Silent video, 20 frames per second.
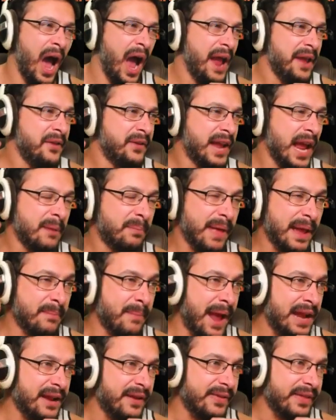You can't play
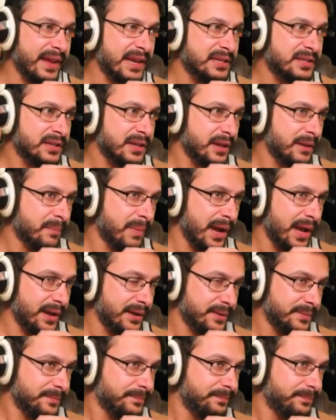many of these, but
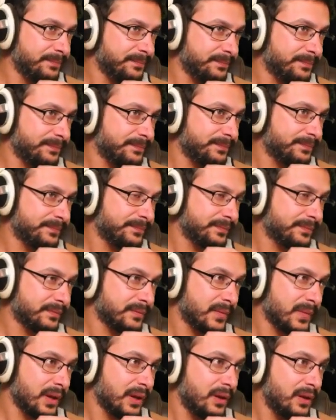
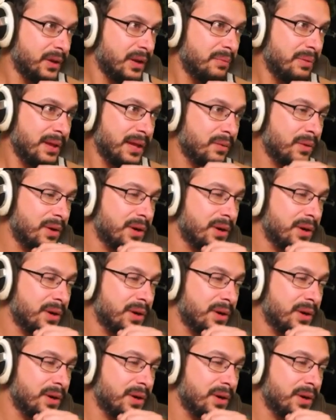you can play like 1 or